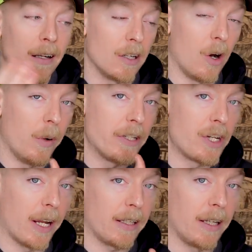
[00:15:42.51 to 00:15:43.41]
Go and
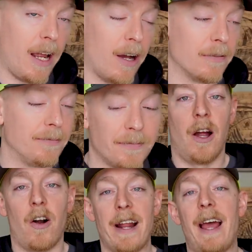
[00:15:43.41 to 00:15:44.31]
check it out.
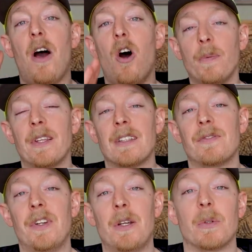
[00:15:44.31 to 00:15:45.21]
All right, I hope that this
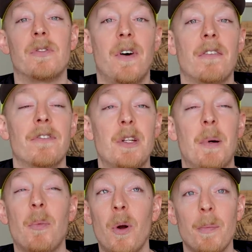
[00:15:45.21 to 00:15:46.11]
video was fun for you,
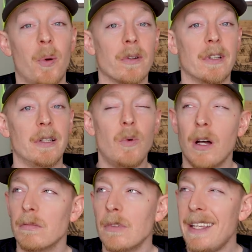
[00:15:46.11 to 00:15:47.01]
but more importantly,
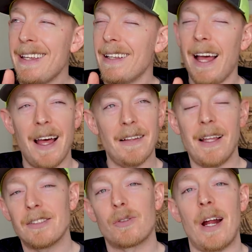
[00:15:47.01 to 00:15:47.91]
well,
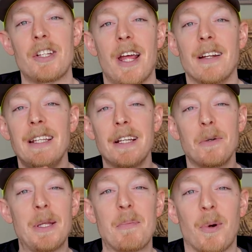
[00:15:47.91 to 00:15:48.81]
scratch that.
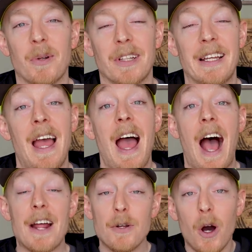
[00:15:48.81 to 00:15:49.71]
Equally importantly,
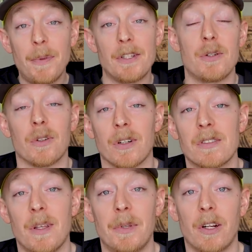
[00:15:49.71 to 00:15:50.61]
I do hope that you
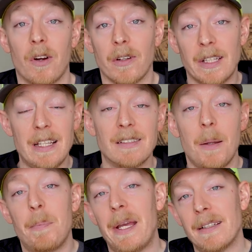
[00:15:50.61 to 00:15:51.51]
learned something or at
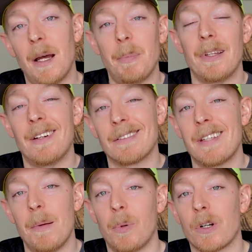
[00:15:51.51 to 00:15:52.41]
least picked up a little
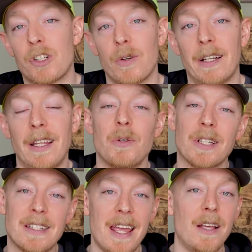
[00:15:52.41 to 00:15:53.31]
tip or a trick that you
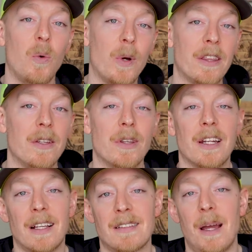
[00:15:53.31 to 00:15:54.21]
can take with you the
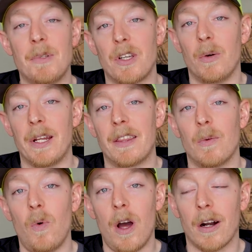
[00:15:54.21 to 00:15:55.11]
next time you go and hit
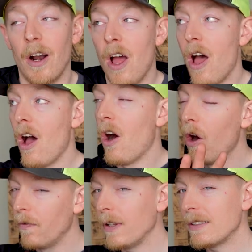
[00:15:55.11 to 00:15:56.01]
the water.
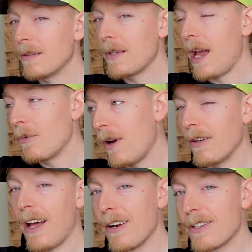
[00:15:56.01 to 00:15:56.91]
Hopefully sometime
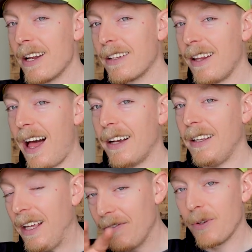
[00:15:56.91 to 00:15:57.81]
around 9 or 10
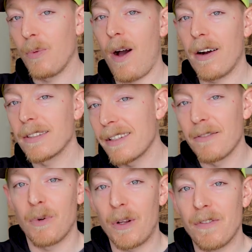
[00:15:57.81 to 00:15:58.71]
o'clock if your water is in
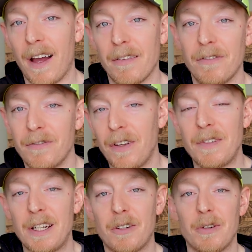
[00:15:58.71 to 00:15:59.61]
the 45,
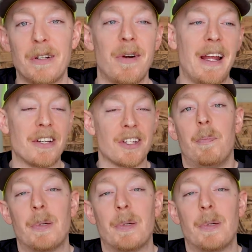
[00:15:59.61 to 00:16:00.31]
50 degree range.